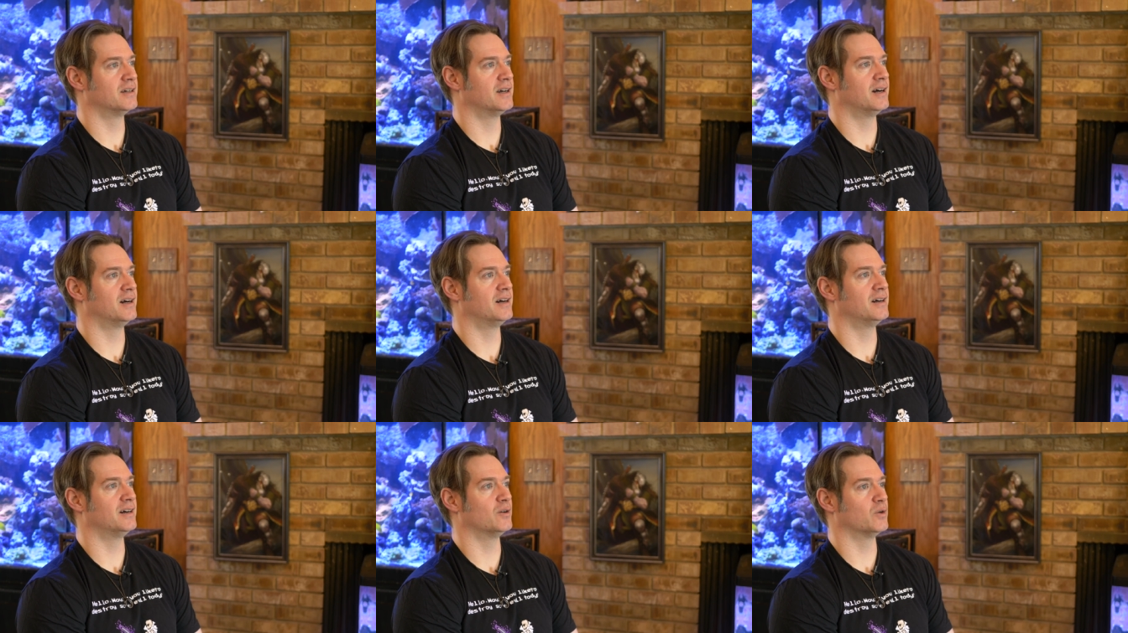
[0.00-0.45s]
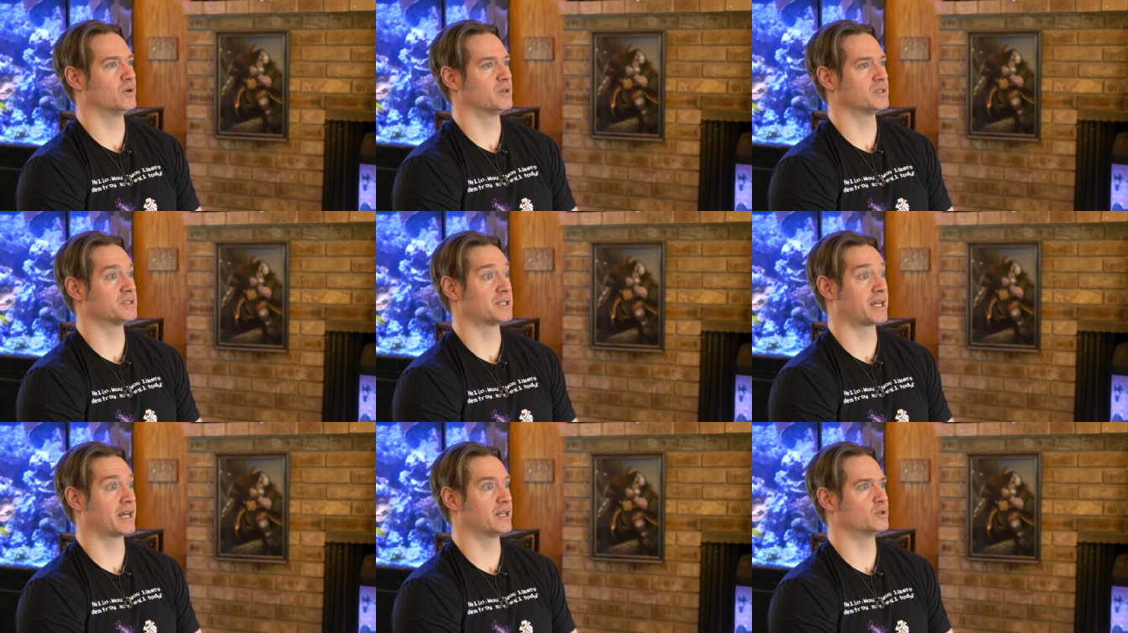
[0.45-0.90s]
uh, or
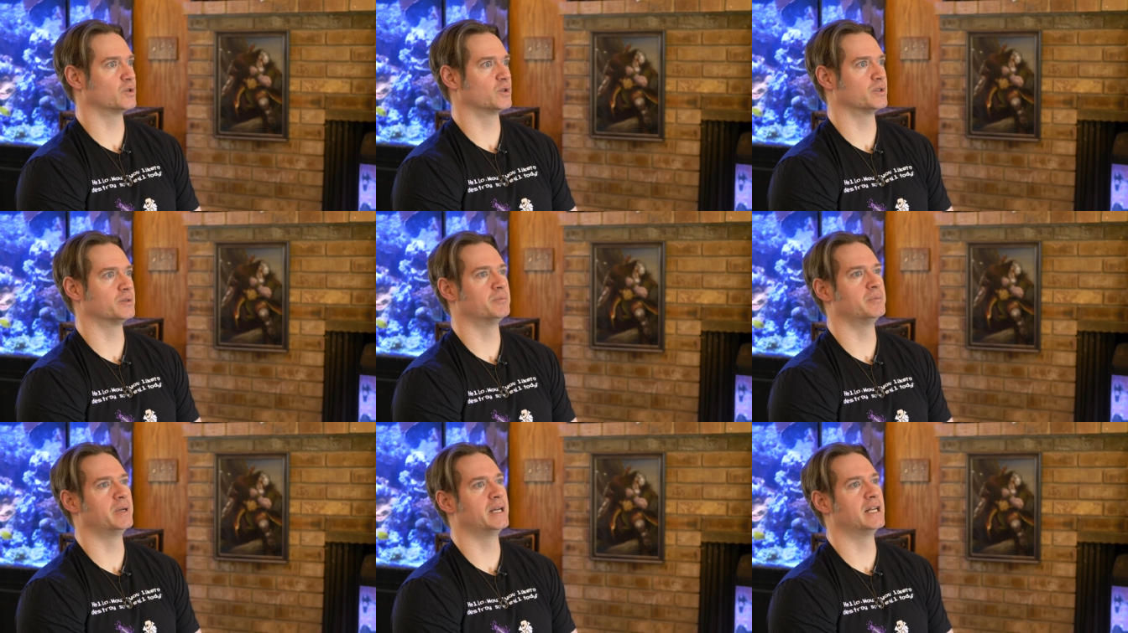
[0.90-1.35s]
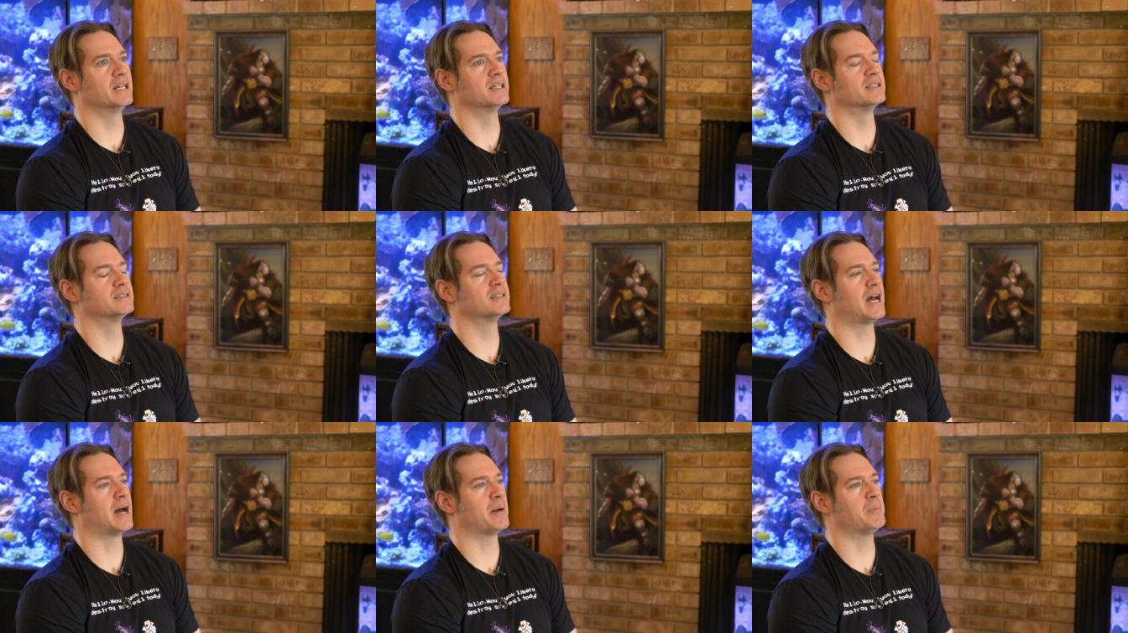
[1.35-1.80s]
scheduled
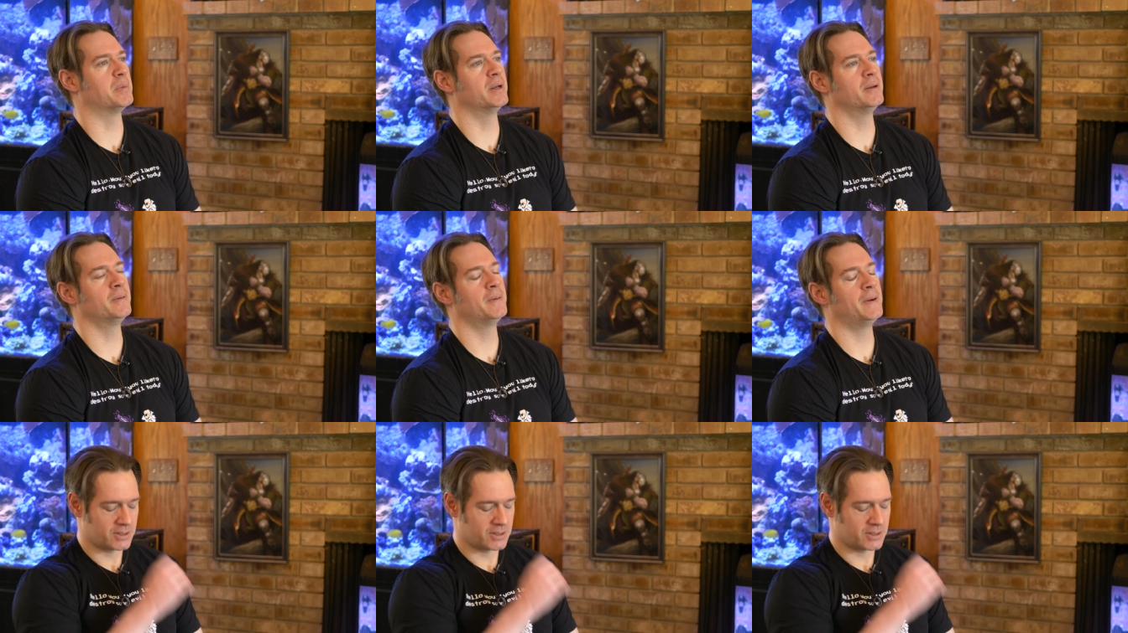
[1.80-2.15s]
meetings happen.